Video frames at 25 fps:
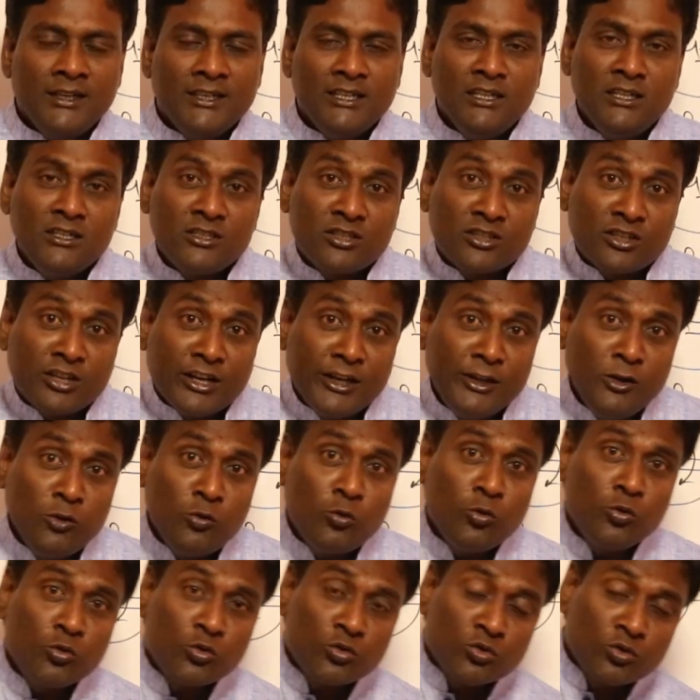is trying
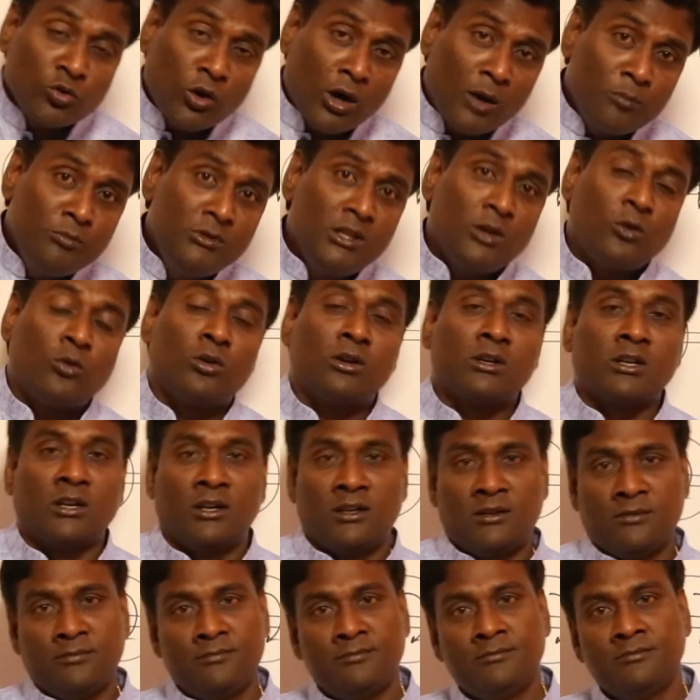to stop the
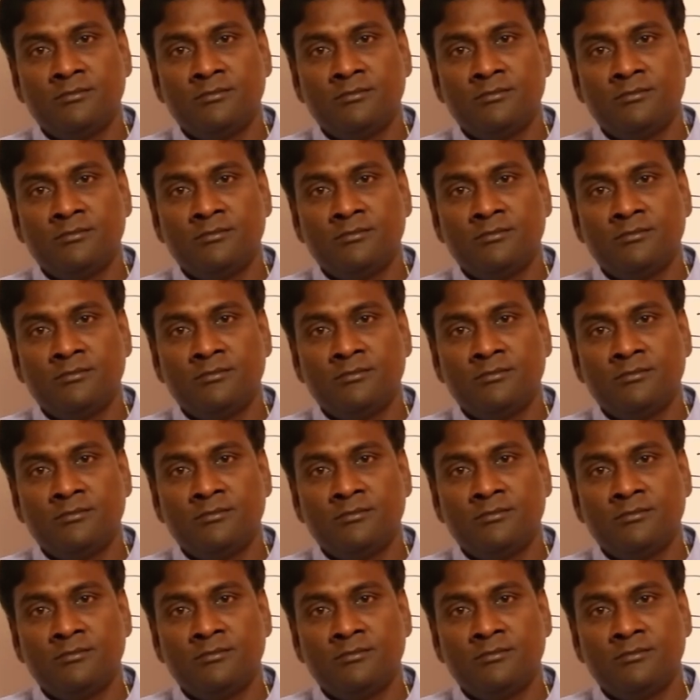rotor,